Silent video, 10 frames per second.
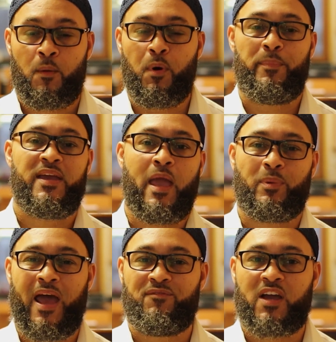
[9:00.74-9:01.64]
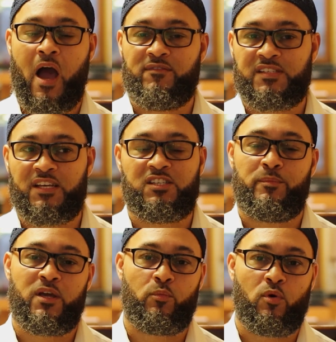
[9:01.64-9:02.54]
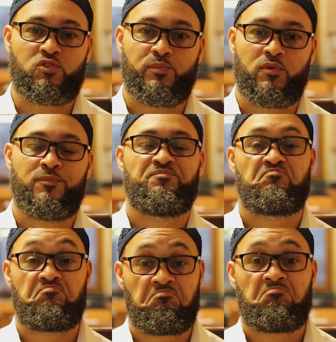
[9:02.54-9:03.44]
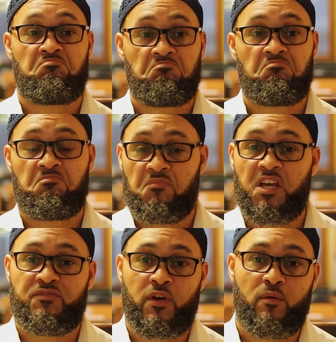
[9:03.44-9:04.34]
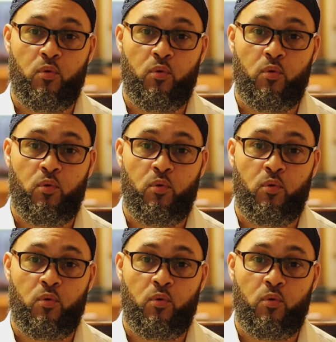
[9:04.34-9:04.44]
But being able to have the conversation and being approachable is very